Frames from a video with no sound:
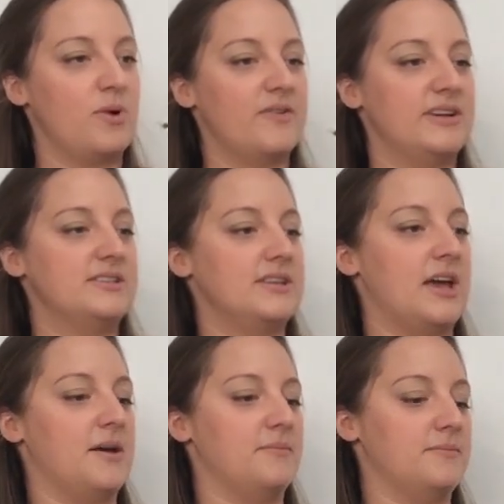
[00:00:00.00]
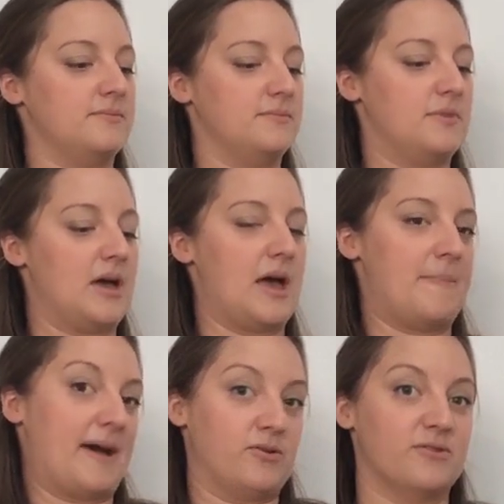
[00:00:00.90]
worried
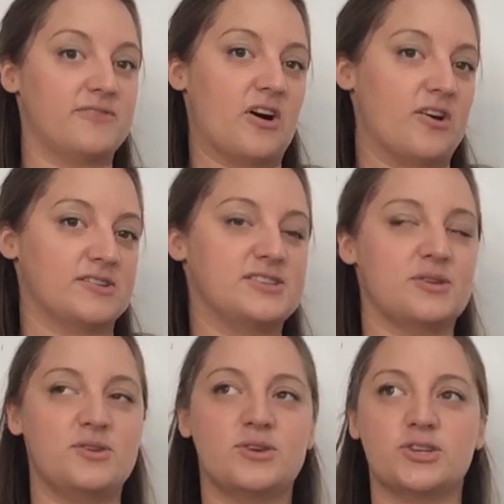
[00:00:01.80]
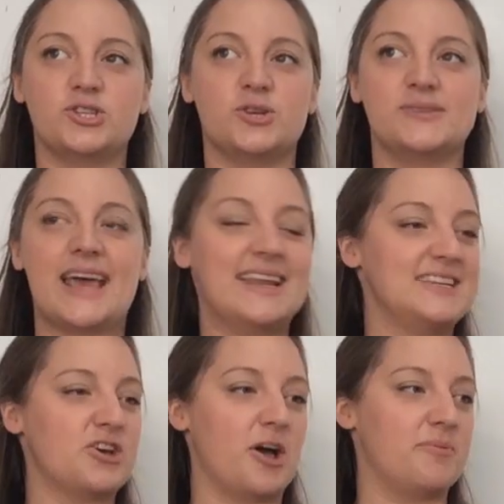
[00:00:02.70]
about your vase. So you can choose
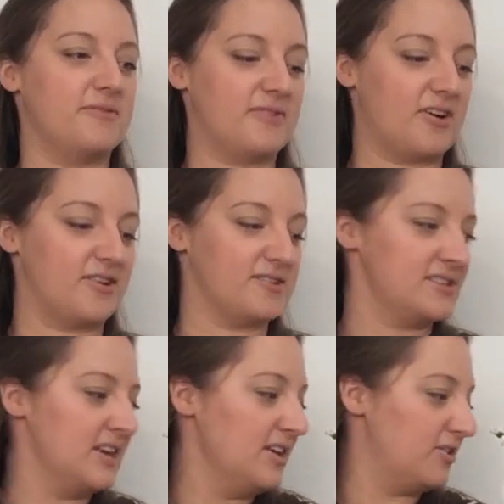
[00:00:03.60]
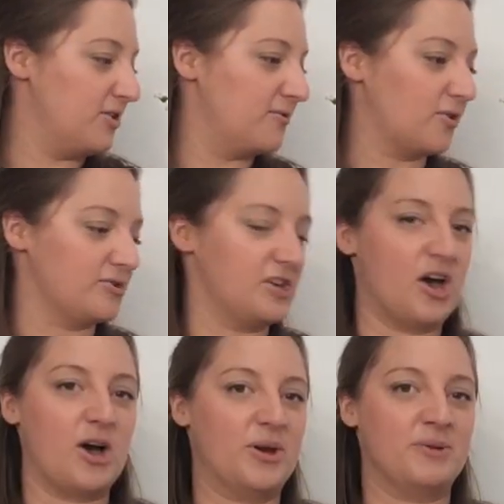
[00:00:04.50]
any type of vase that you've got
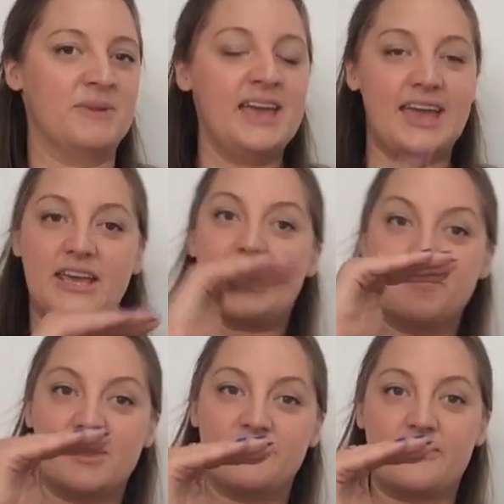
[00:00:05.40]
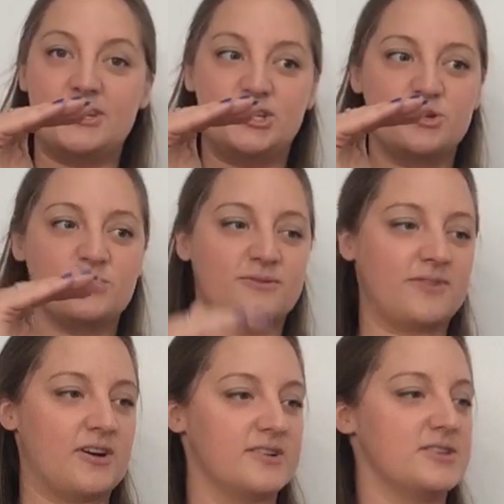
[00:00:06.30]
at home. It can be a very
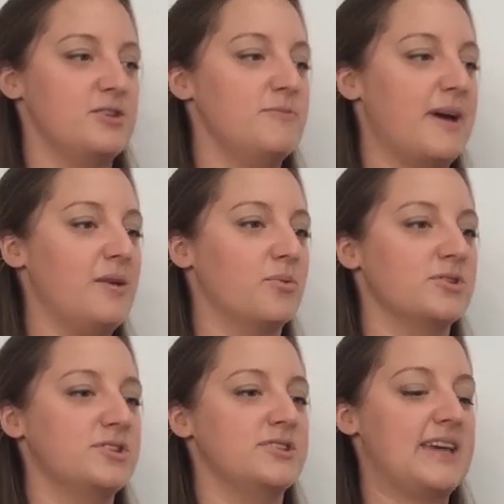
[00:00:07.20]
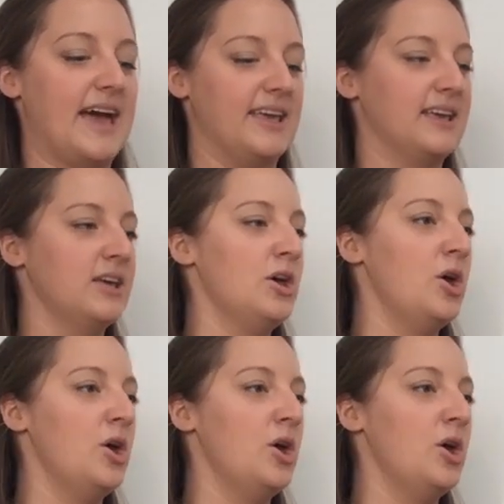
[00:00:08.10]
short vase, and you may want to take